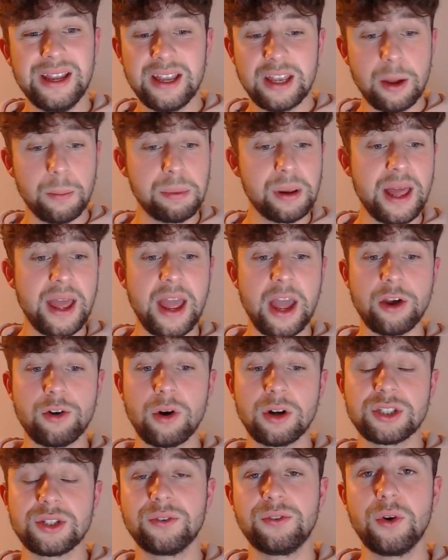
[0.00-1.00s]
Can play
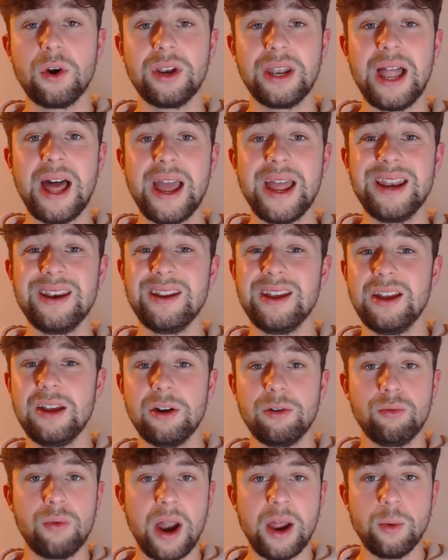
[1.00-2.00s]
across the front line,
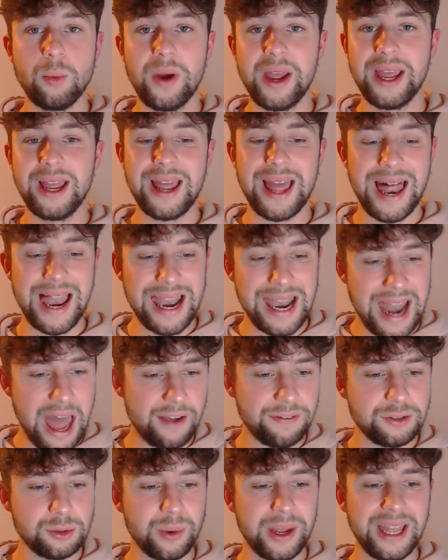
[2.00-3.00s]
right wing,
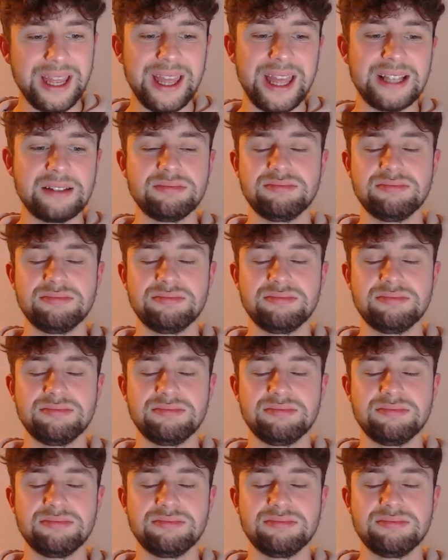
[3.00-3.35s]
left wing.